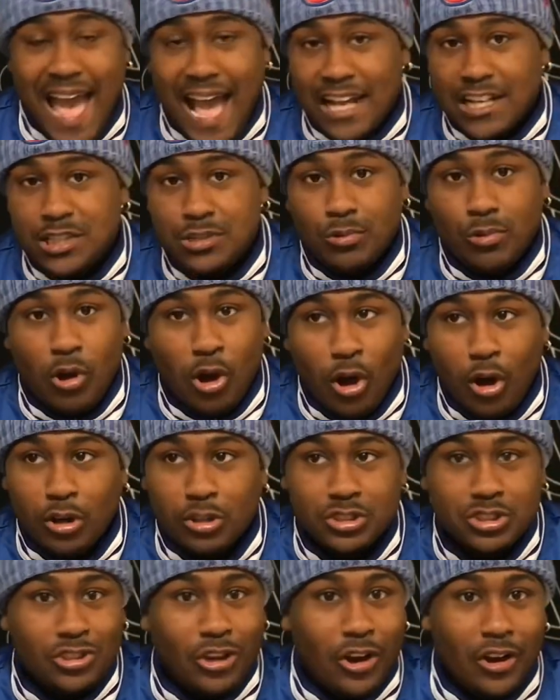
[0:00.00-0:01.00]
actual
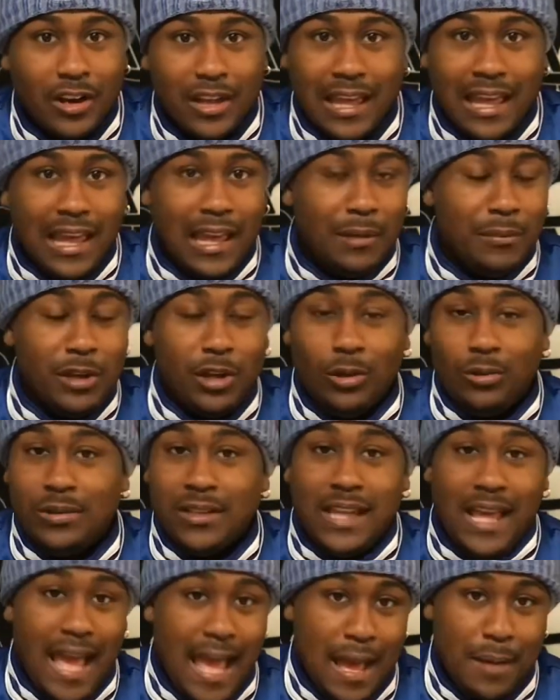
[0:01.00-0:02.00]
All-Star game. It
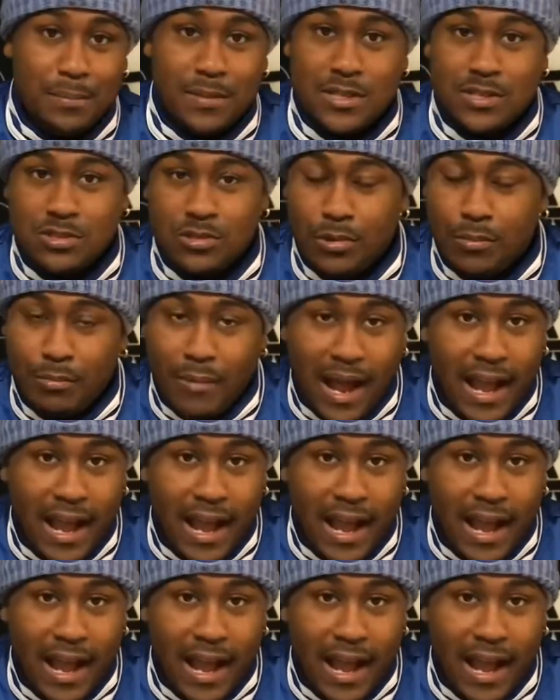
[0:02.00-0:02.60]
only happens on